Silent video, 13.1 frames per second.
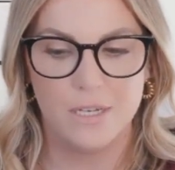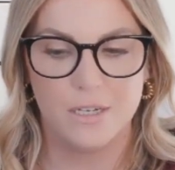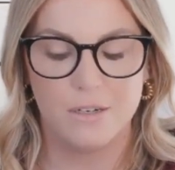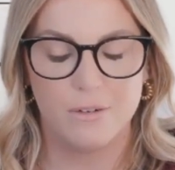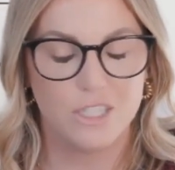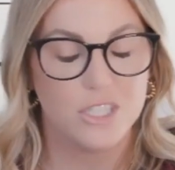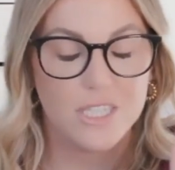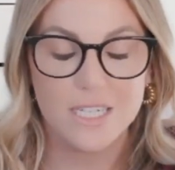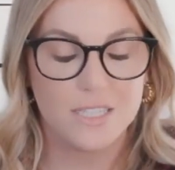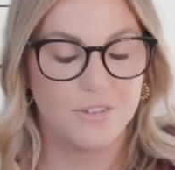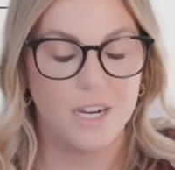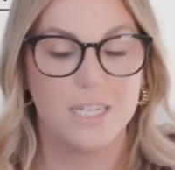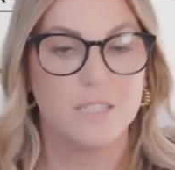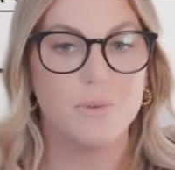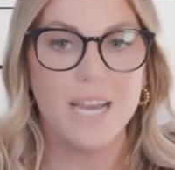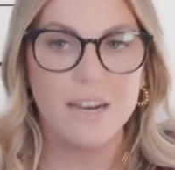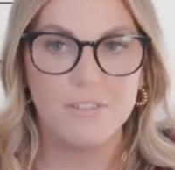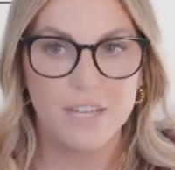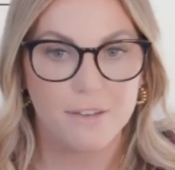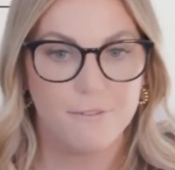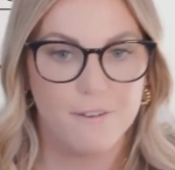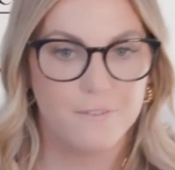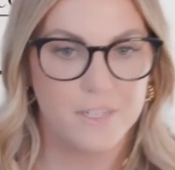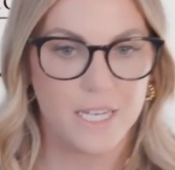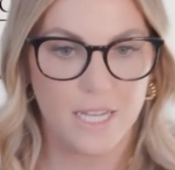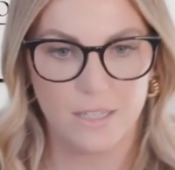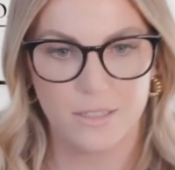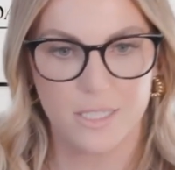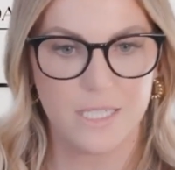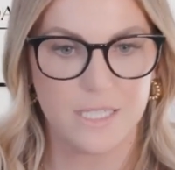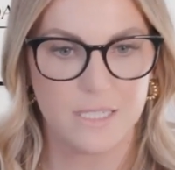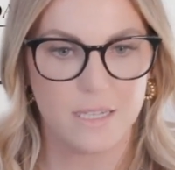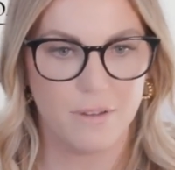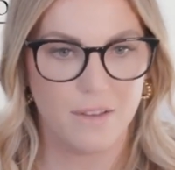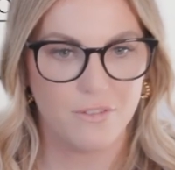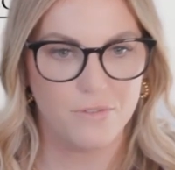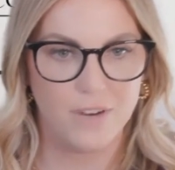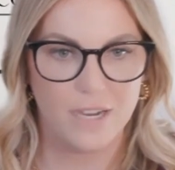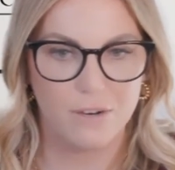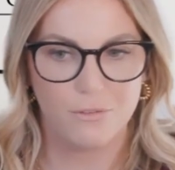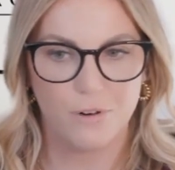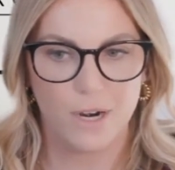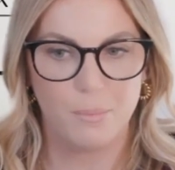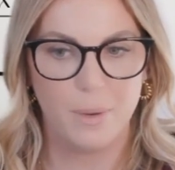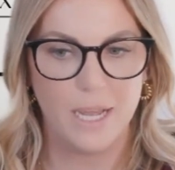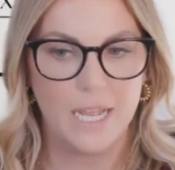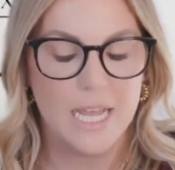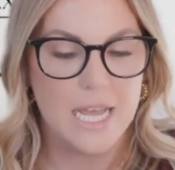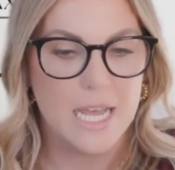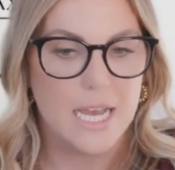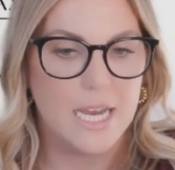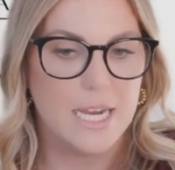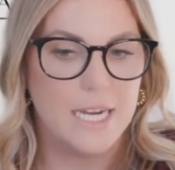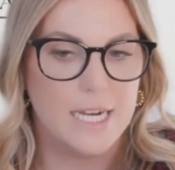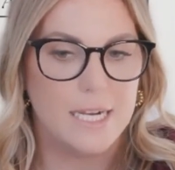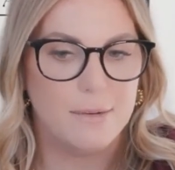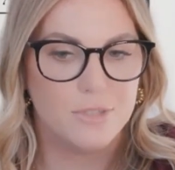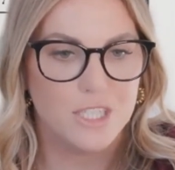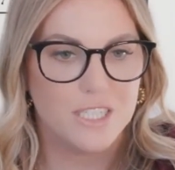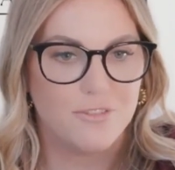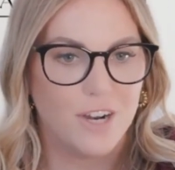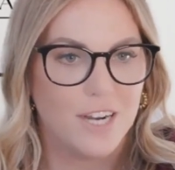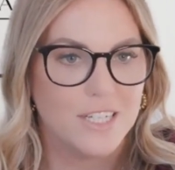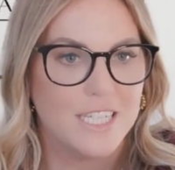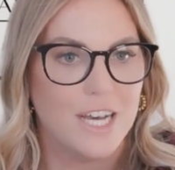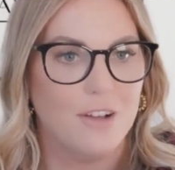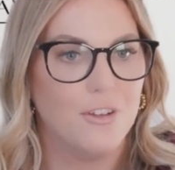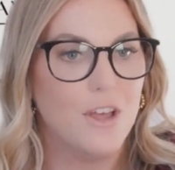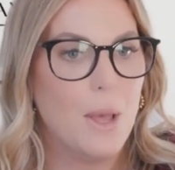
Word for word: which sucks for us. We have like 50 LLCs that we have to file for, but oh, um, just for ourselves.